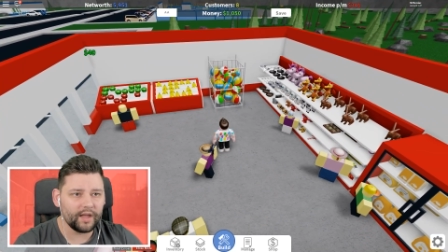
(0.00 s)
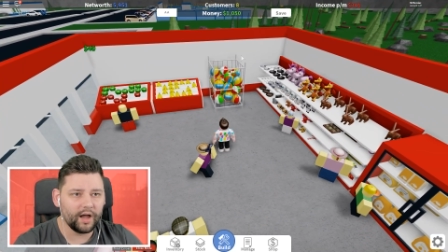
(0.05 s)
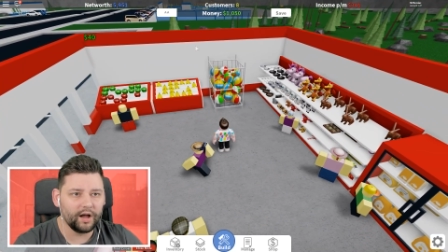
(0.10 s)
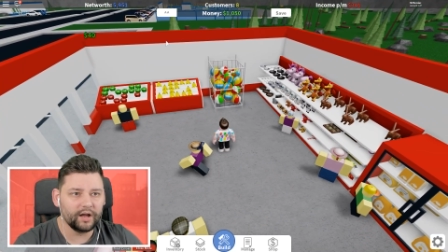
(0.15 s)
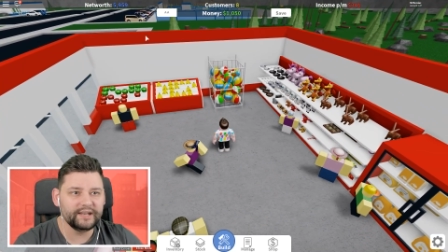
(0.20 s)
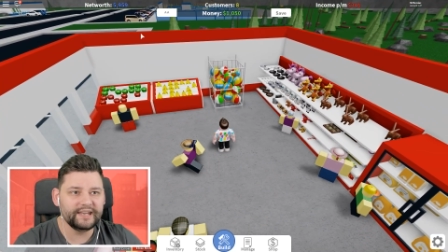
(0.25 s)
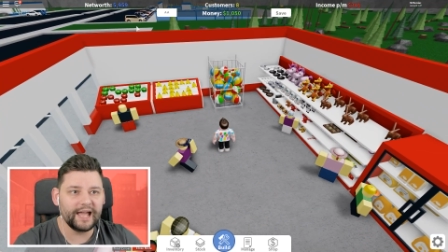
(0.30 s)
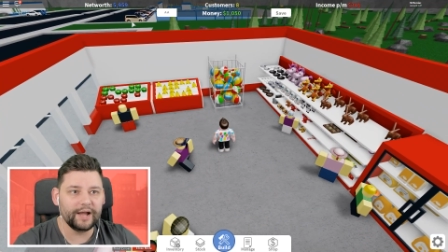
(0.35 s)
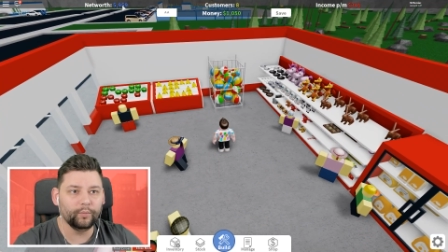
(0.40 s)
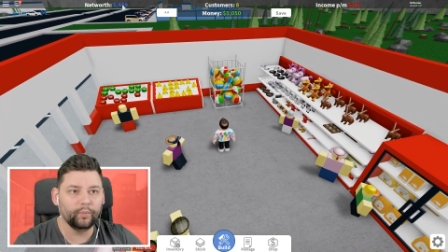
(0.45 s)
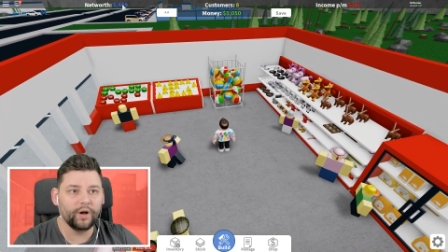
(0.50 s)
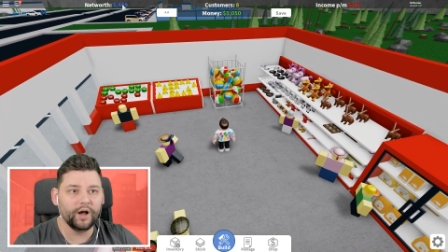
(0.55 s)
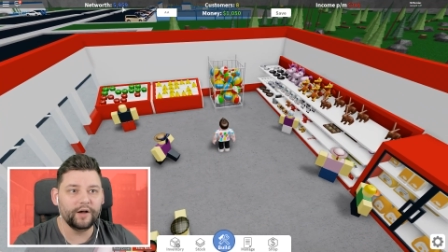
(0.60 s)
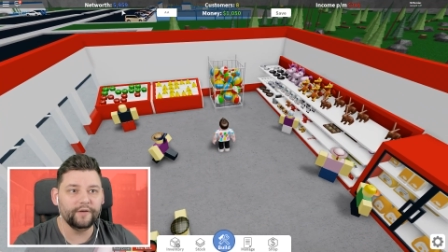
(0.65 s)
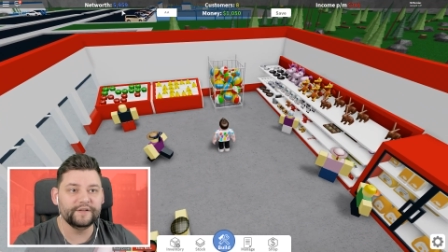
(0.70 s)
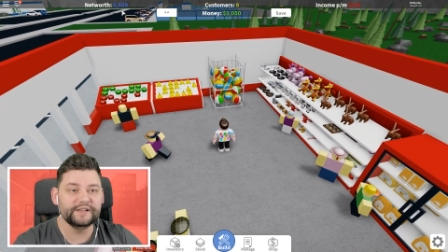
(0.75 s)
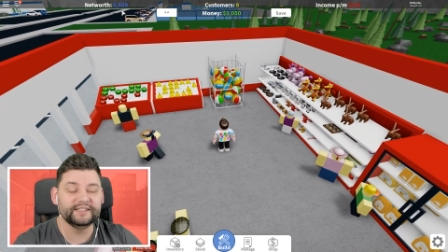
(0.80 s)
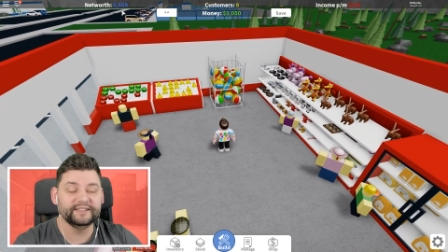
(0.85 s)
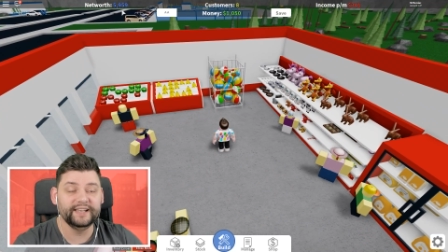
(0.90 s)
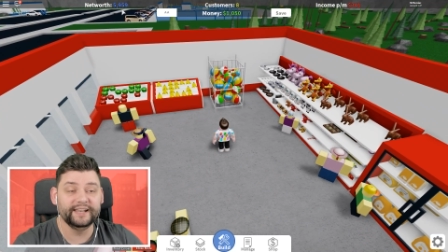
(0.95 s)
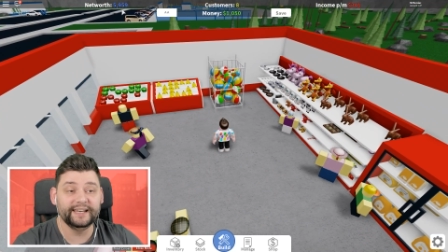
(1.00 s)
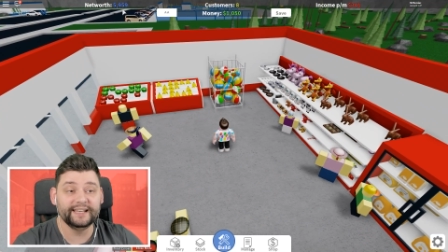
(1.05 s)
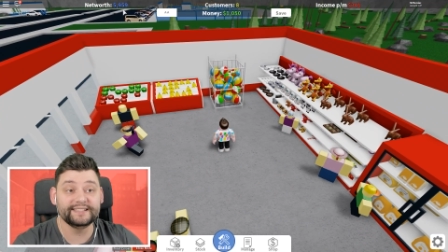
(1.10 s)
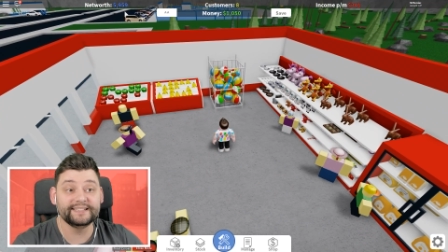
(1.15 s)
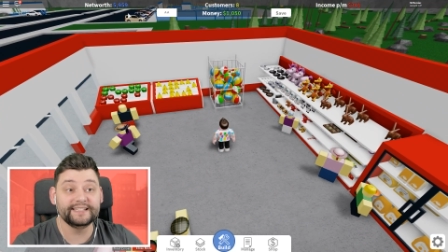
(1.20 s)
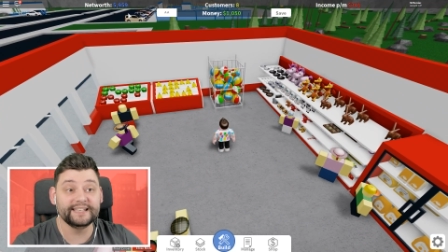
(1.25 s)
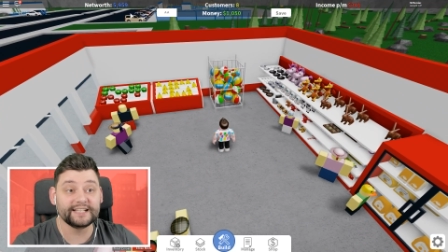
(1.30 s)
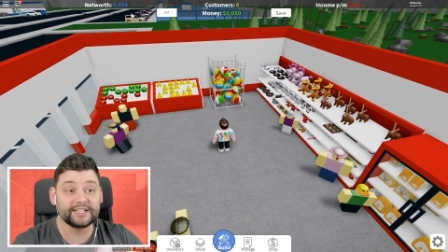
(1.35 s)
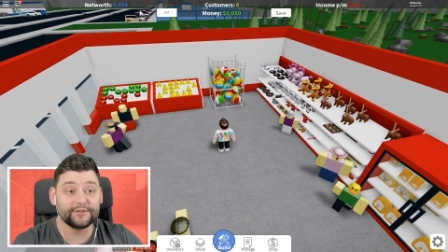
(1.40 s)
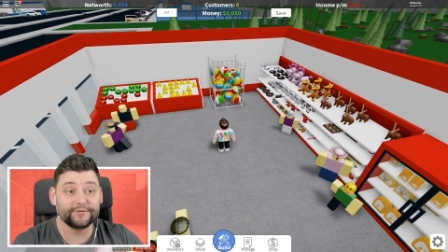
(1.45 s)
Our net worth is nearly
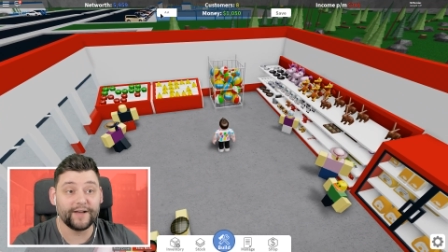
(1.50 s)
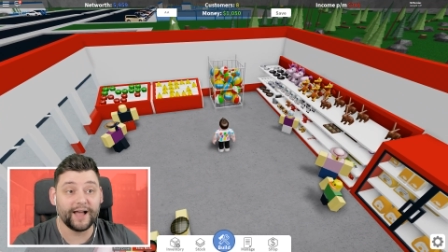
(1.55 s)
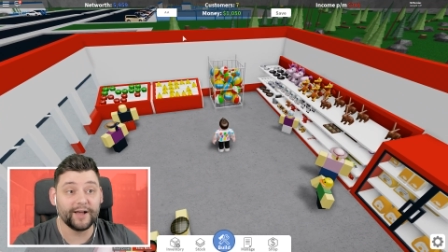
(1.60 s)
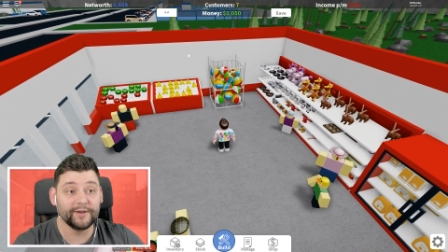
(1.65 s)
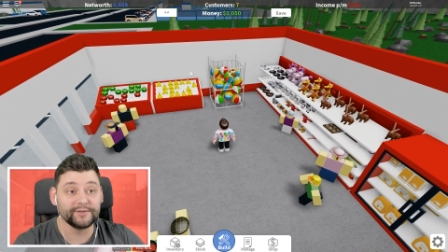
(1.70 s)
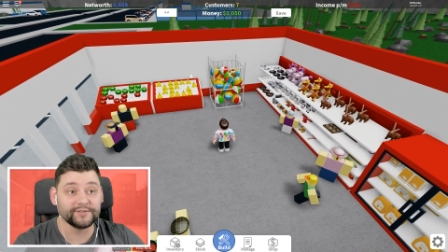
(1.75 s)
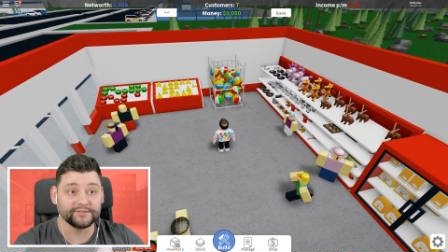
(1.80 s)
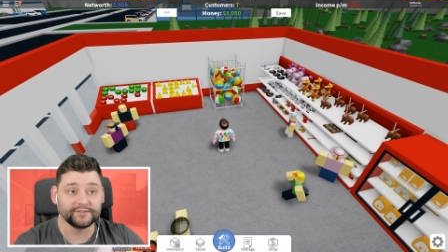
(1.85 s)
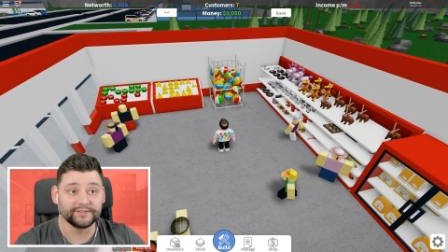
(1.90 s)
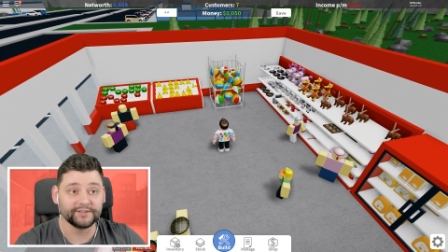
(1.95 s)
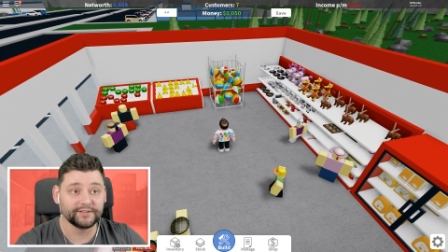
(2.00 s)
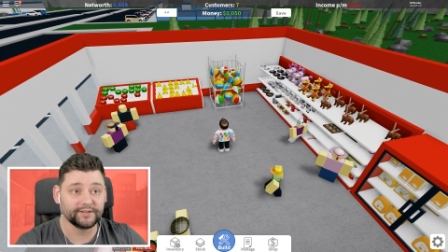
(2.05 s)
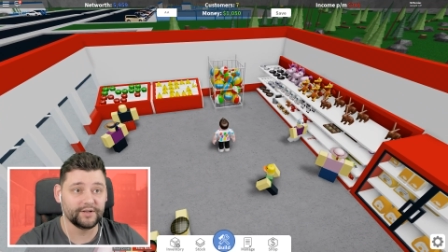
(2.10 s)
6,000.